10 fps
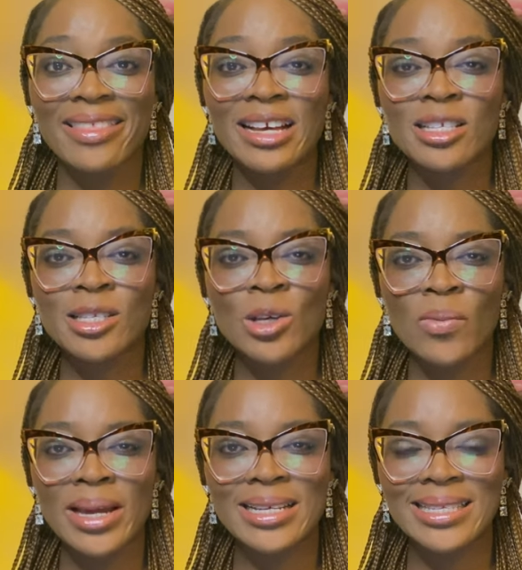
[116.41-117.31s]
There are
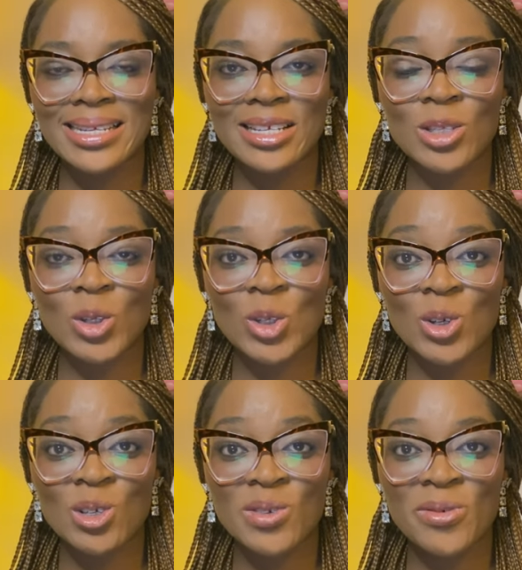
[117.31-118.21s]
so many cities to
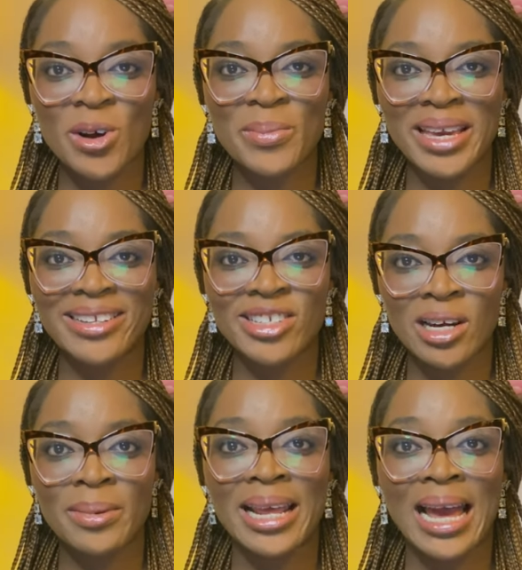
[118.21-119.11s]
choose from in
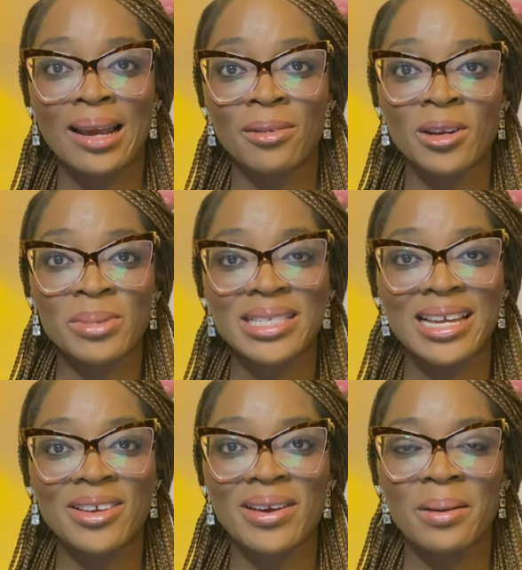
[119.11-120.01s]
Germany, and I'm going to be
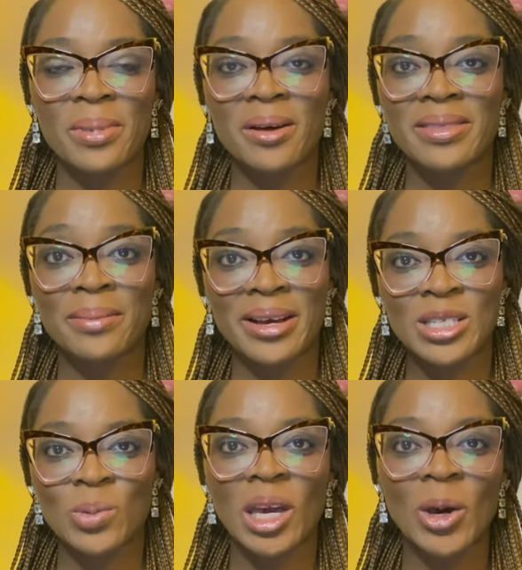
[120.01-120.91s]
telling you about them
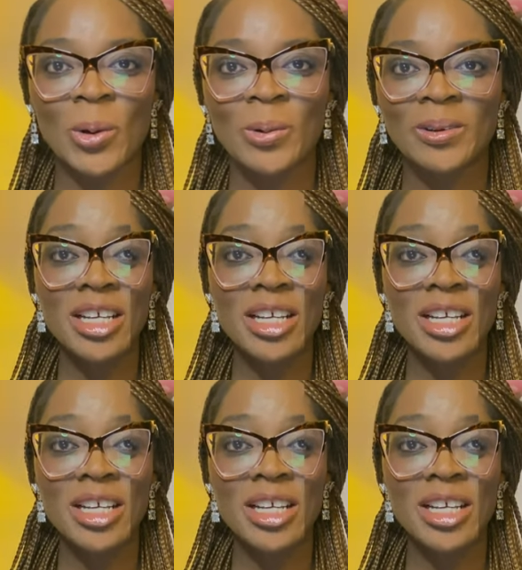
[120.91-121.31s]
as we go.